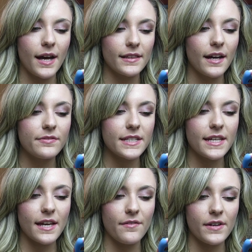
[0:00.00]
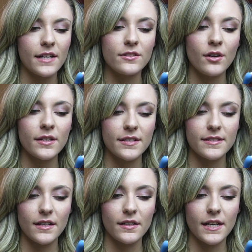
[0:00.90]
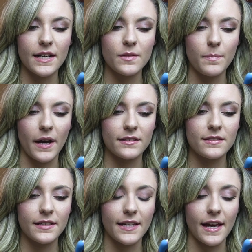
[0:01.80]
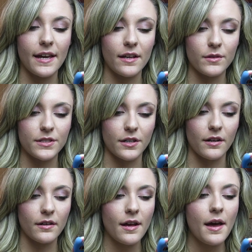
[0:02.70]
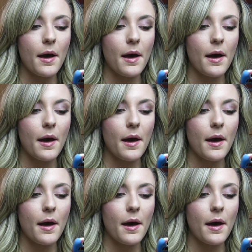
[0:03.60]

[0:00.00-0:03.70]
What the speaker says: I love to give and I don't necessarily expect to get in return.